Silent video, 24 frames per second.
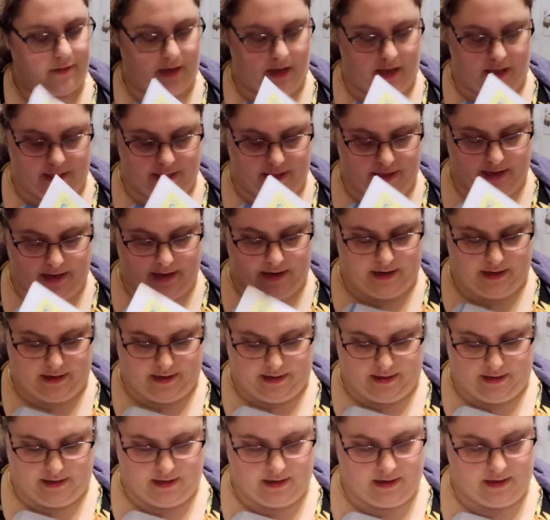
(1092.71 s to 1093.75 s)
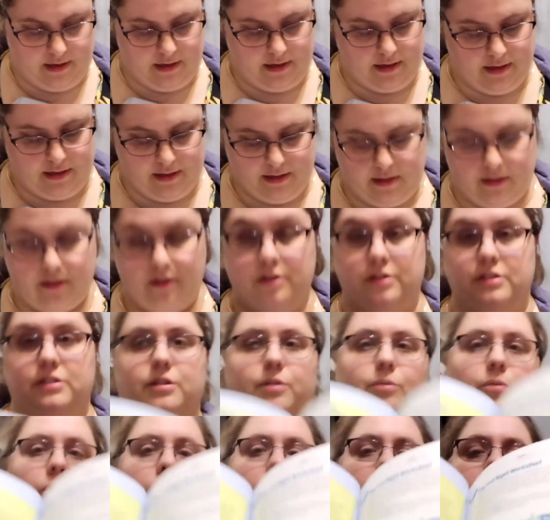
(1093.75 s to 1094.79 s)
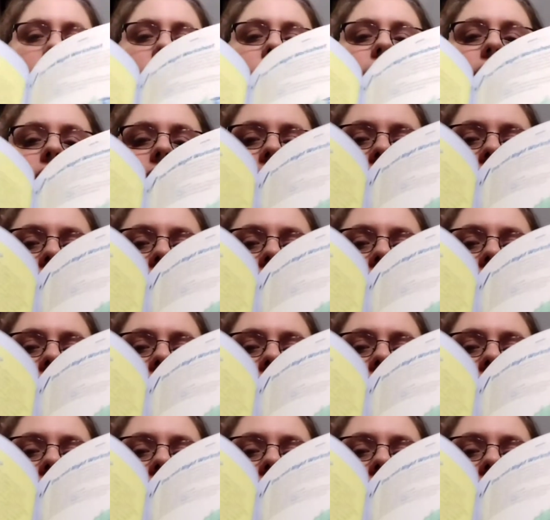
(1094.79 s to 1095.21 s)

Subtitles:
and then there's some questions